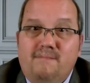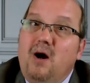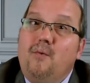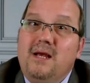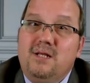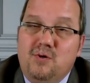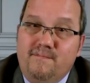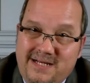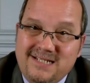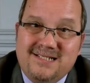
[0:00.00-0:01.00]
but we do
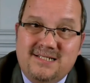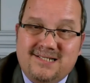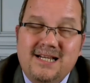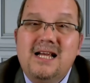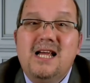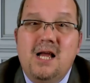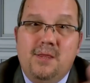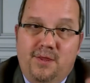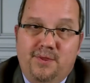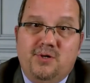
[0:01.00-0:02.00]
business in
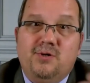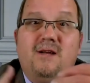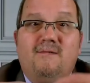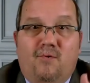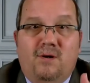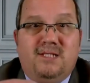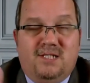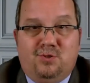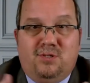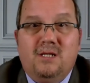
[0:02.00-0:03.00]
the 3rd and 4th
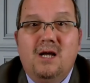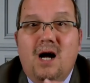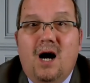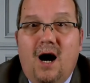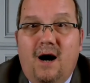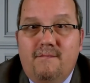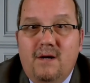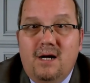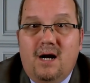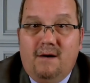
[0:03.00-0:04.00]
District of
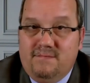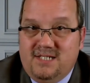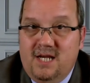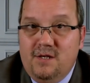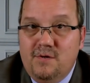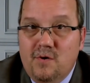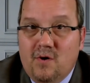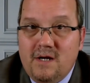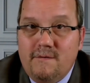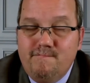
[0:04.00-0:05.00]
upstate New York.